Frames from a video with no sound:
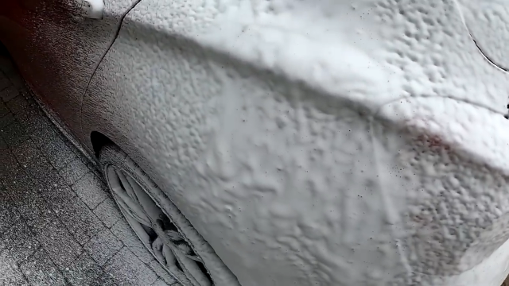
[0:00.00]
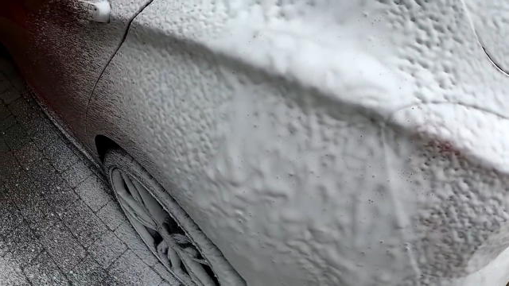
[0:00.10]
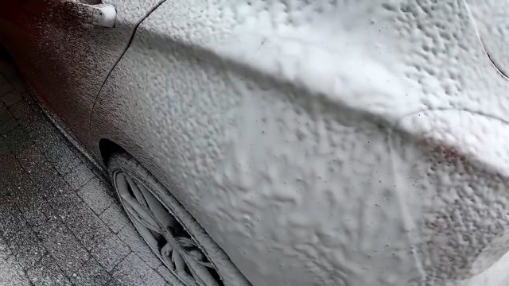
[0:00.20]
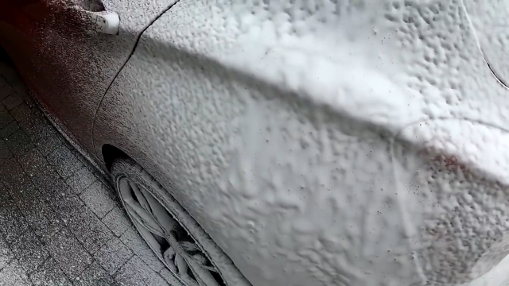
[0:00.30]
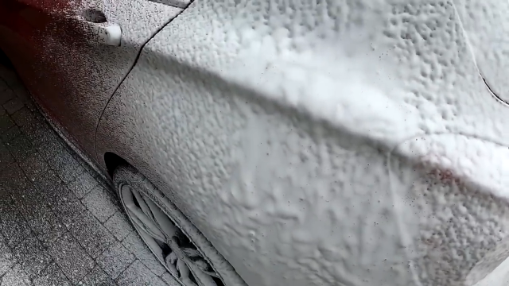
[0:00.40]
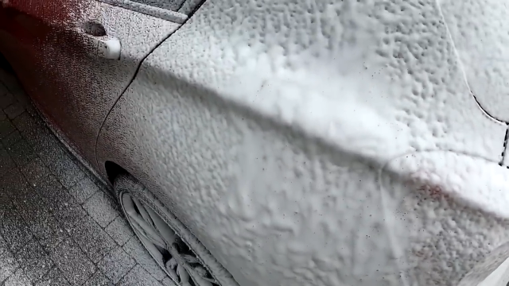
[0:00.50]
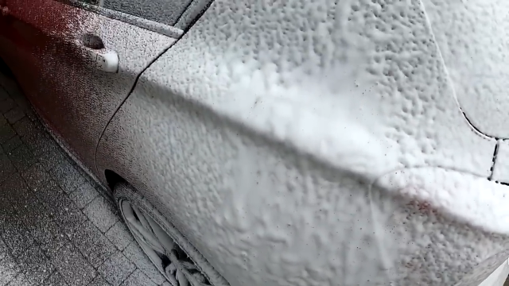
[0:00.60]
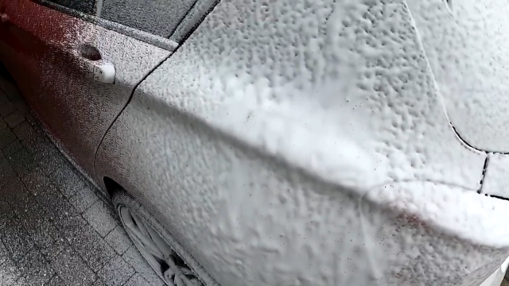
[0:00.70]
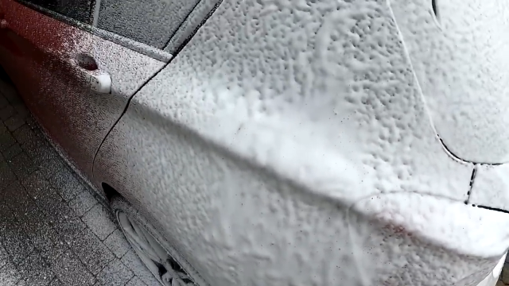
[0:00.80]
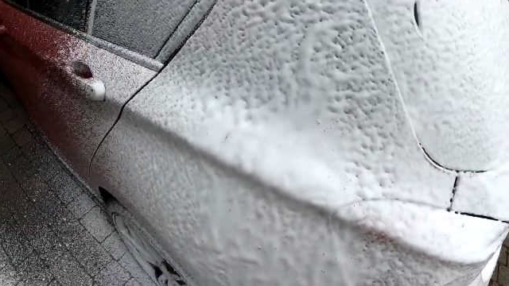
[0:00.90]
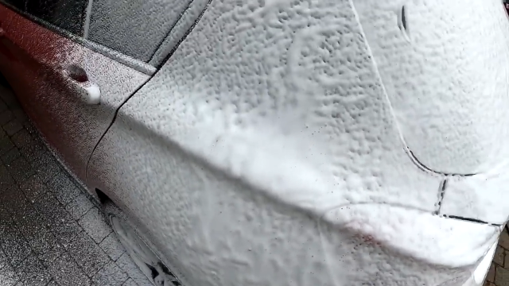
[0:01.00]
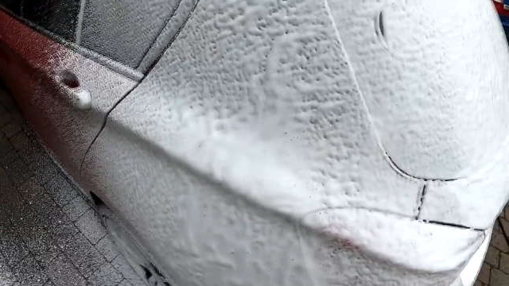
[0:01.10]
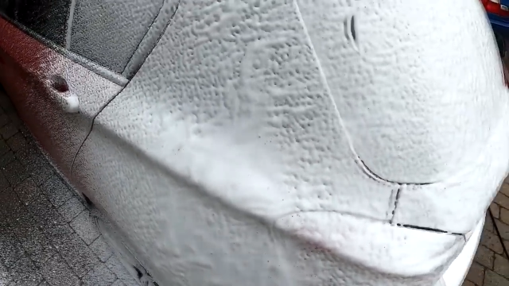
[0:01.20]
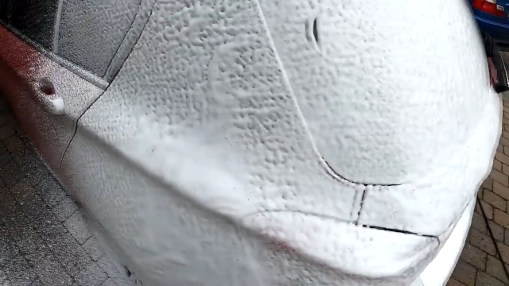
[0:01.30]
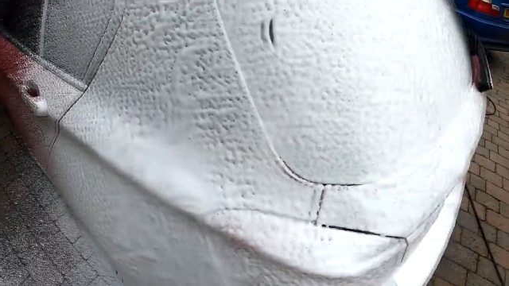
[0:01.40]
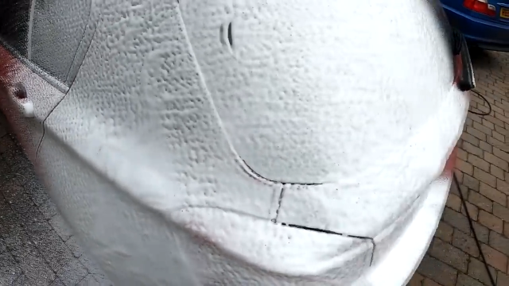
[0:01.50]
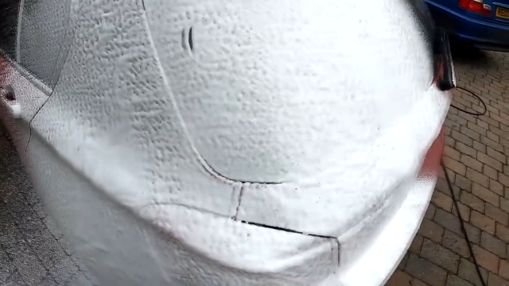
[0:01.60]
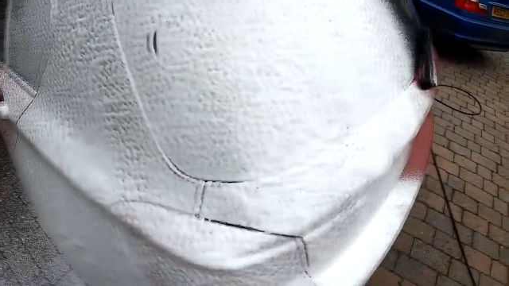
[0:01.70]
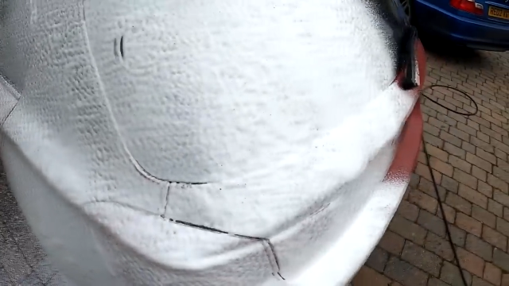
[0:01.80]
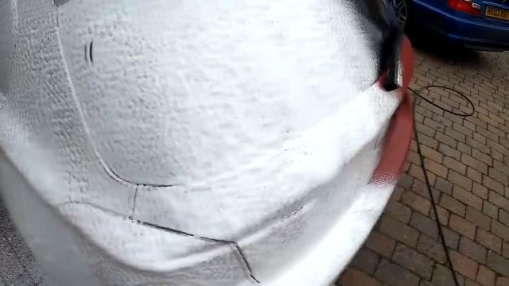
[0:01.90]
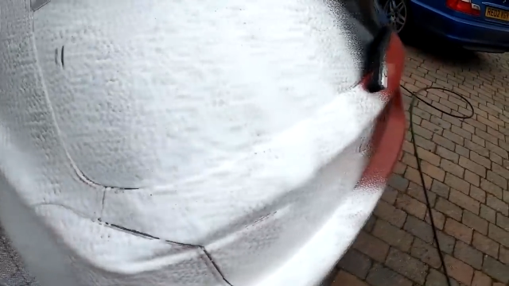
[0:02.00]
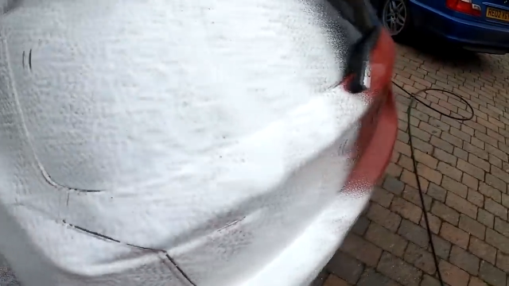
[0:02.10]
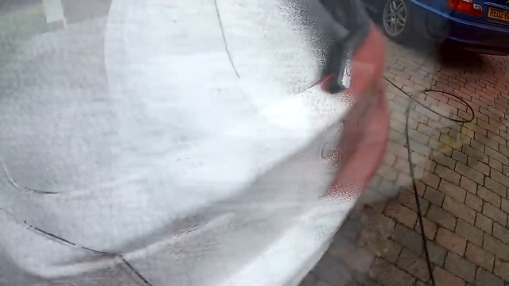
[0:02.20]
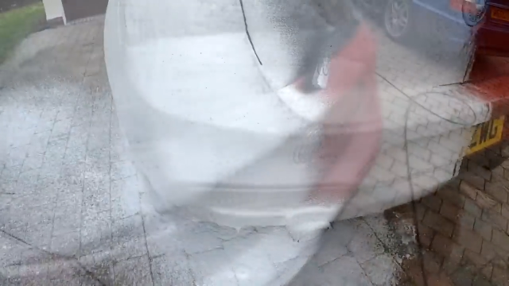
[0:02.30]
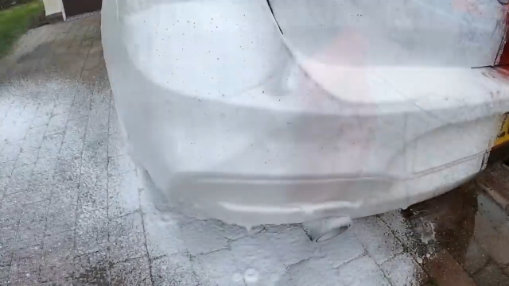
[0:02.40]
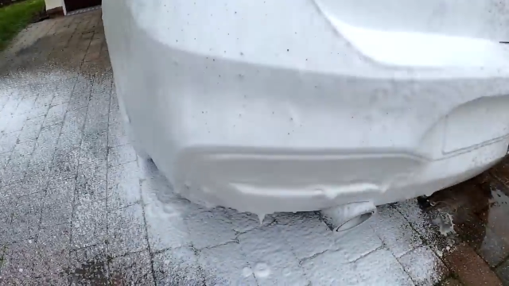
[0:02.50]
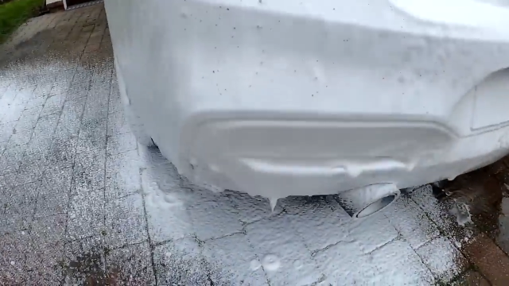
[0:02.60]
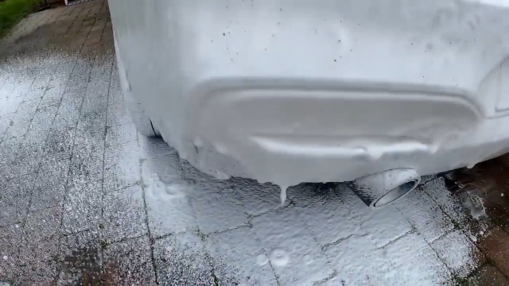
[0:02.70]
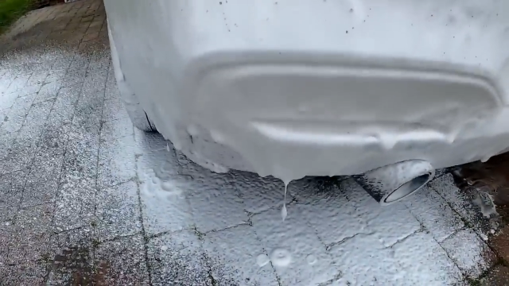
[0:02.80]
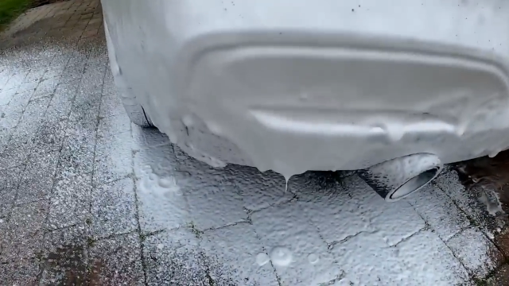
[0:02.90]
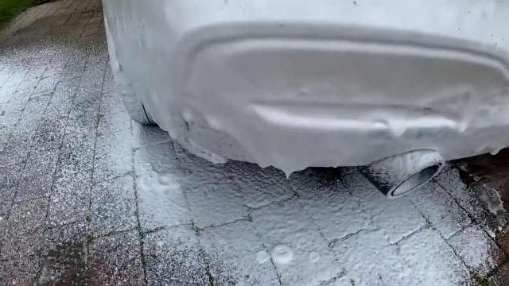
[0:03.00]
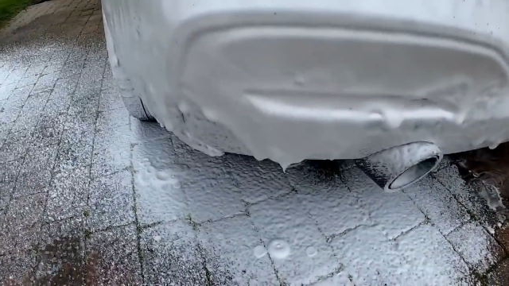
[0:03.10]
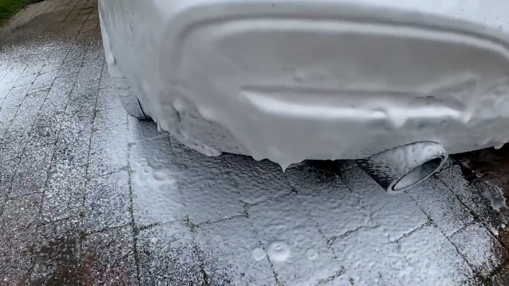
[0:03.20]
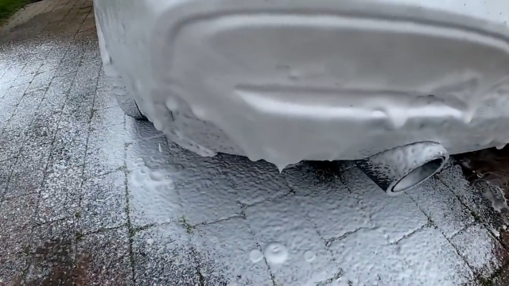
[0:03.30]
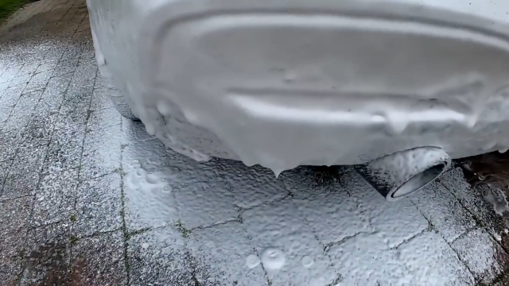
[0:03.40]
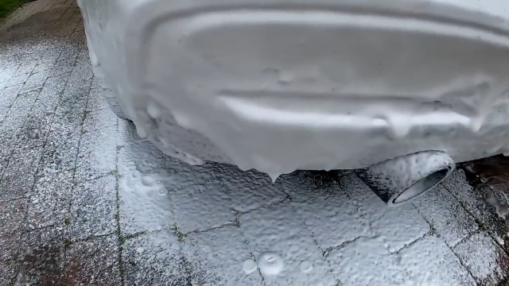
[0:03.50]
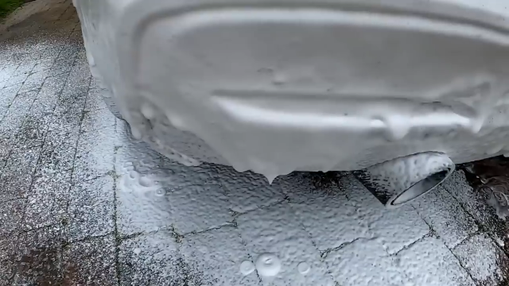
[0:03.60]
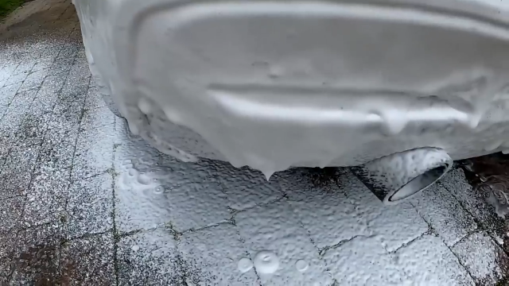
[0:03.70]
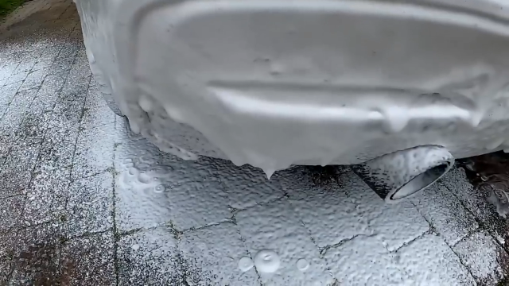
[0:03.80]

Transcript: Nobody's mouth can be seen.